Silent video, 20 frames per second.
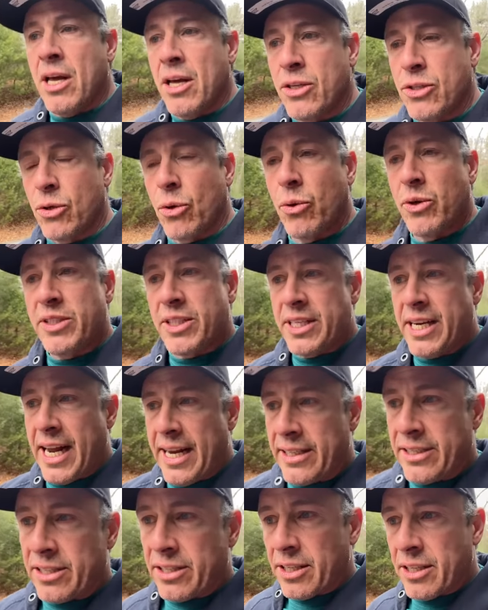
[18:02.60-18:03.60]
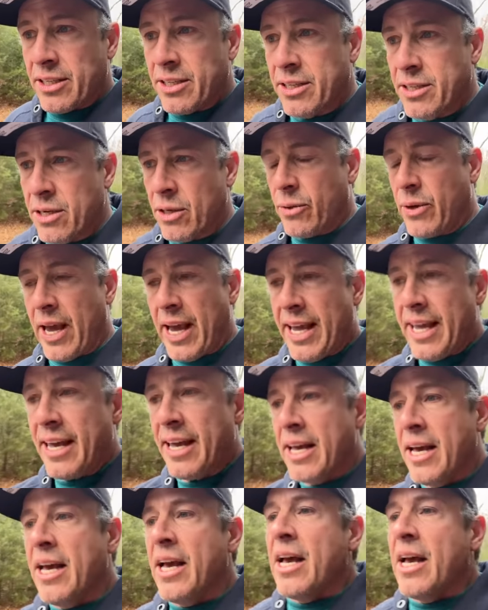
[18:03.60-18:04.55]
There's always a next, okay?